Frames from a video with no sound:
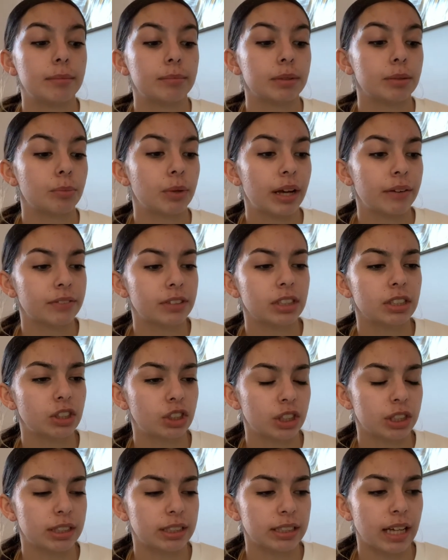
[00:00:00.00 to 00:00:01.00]
We have to
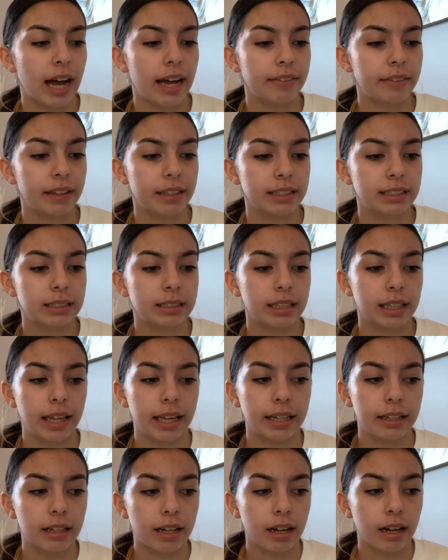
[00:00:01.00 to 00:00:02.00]
just sign this
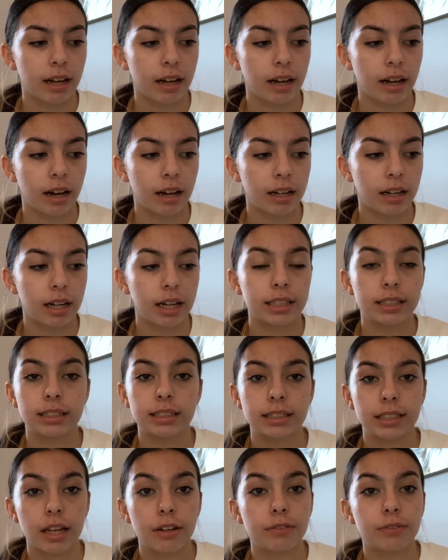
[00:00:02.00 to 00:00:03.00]
like
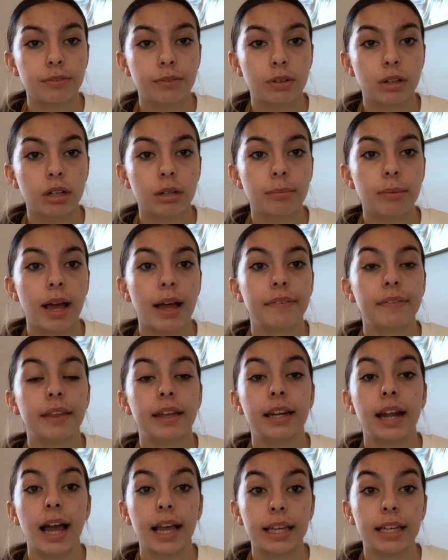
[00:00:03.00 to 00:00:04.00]
consent form, and
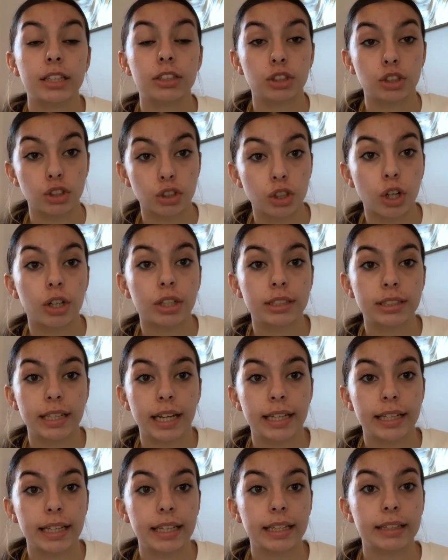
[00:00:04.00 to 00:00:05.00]
then I can start
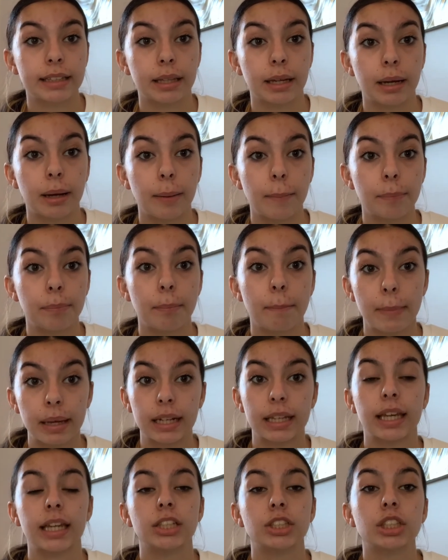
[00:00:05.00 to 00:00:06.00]
taking the
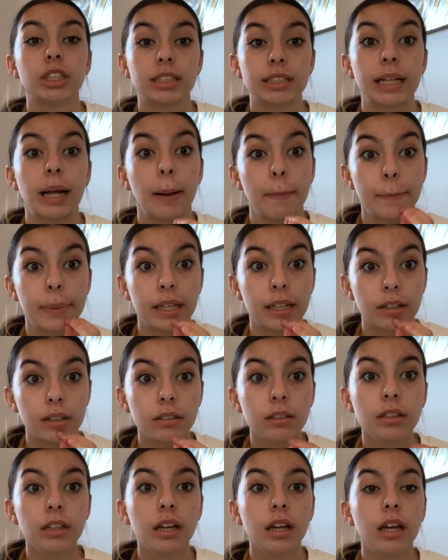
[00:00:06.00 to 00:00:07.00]
medication. It's like a
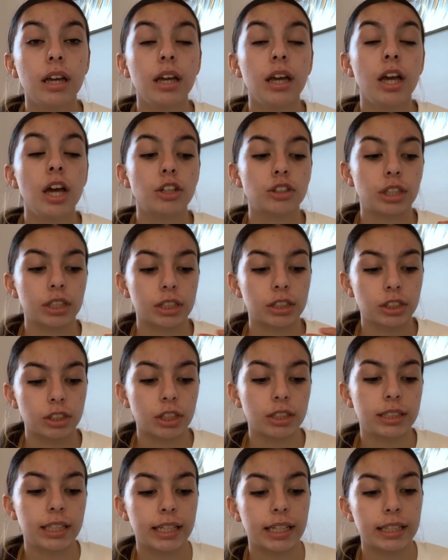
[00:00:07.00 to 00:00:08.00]
pill, so I can
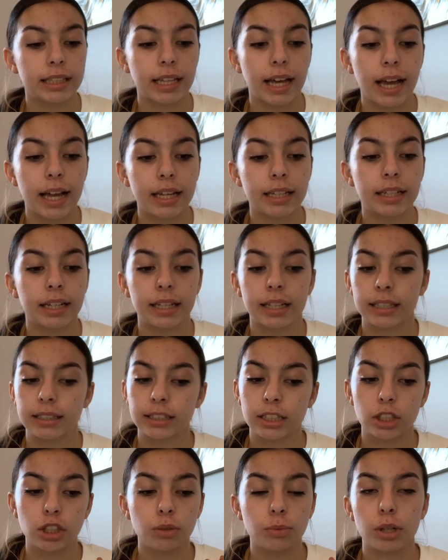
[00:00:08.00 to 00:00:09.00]
start taking that and I
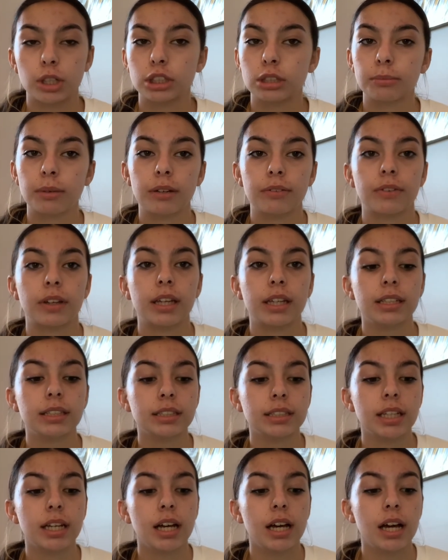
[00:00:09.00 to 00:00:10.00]
continue washing my face.